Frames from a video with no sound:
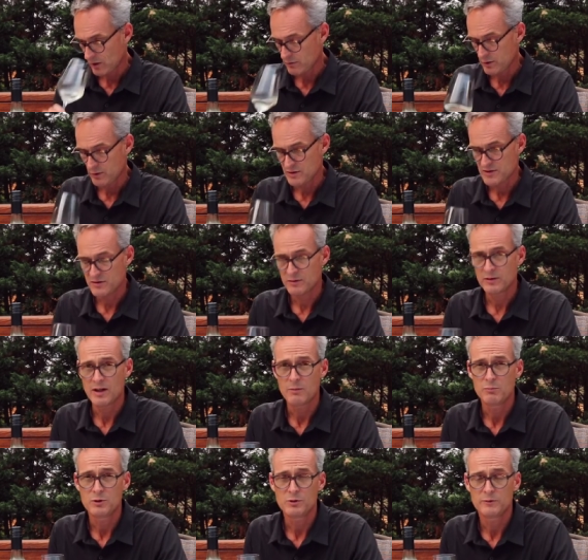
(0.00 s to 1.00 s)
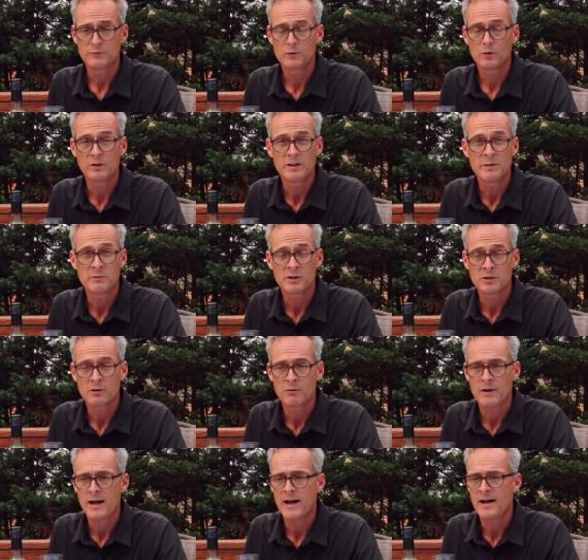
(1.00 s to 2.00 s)
There is still that beautiful
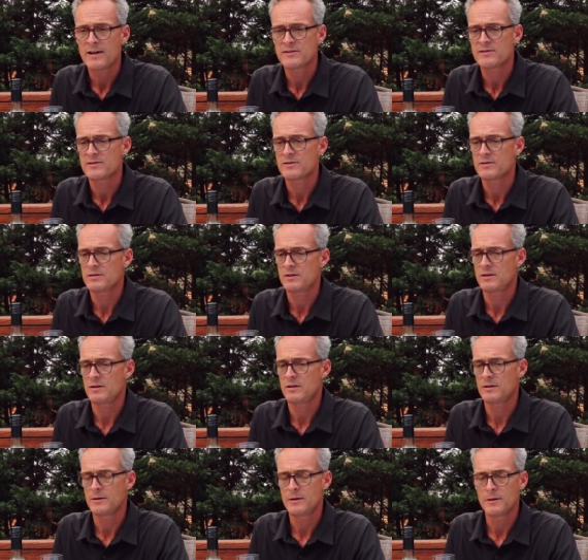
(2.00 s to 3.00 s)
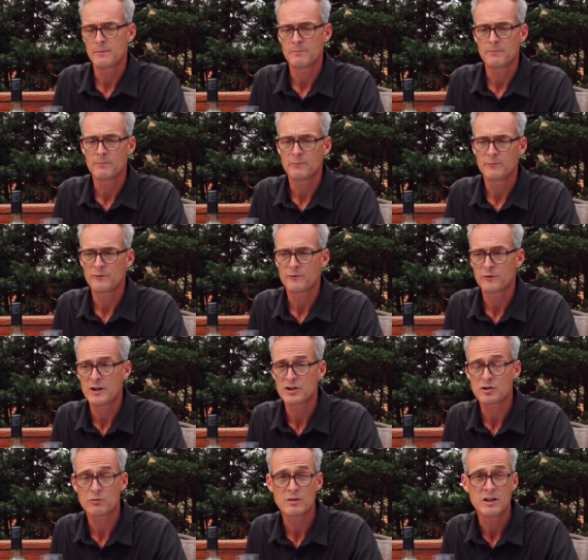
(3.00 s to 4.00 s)
lemongrass, um,
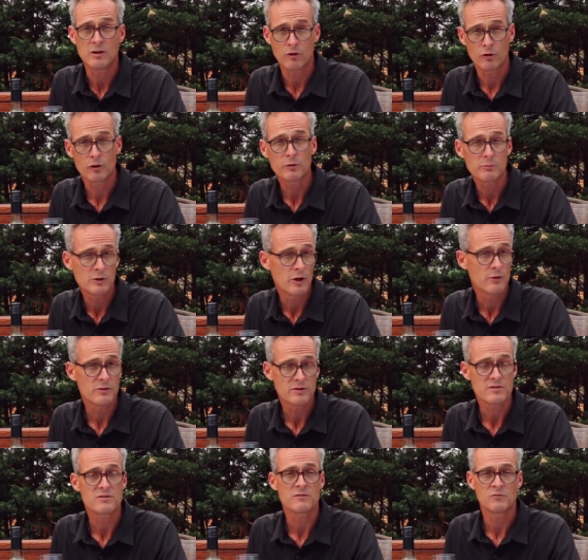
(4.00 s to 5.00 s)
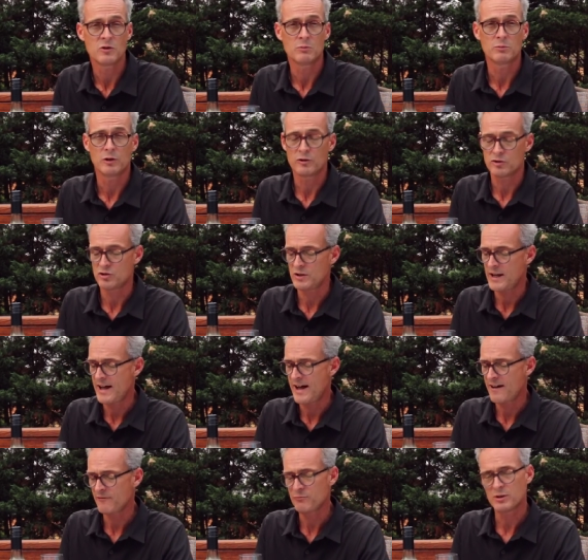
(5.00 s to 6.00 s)
fresh green herb note that Sauvignon Blanc should
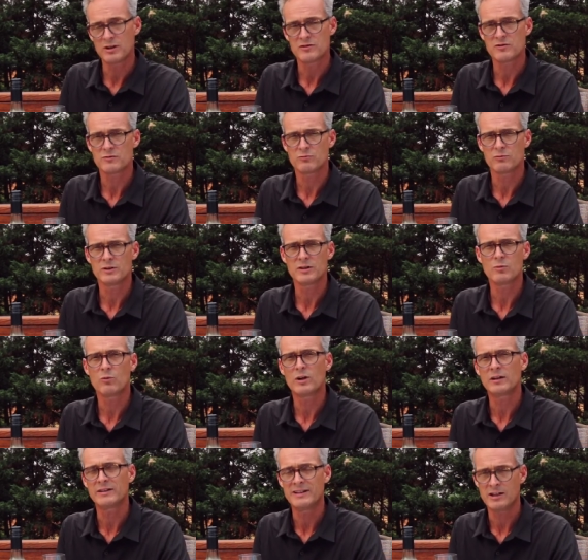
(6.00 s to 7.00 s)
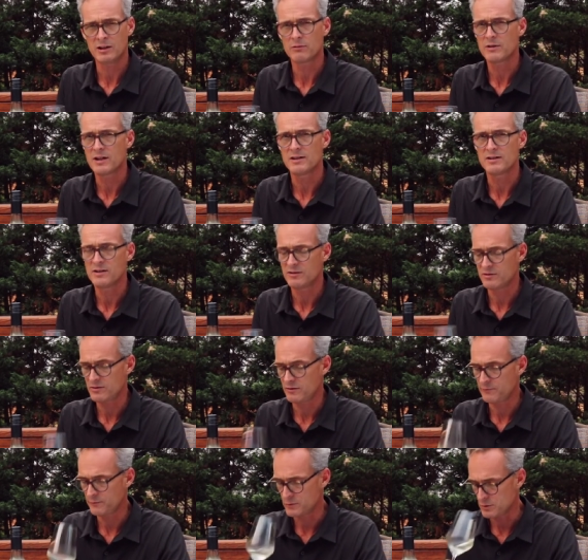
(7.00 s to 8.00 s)
have, but it's really well integrated into
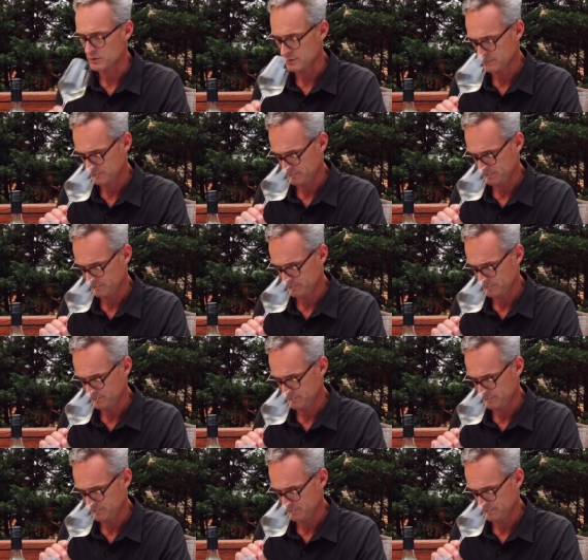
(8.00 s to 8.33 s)
the fruit.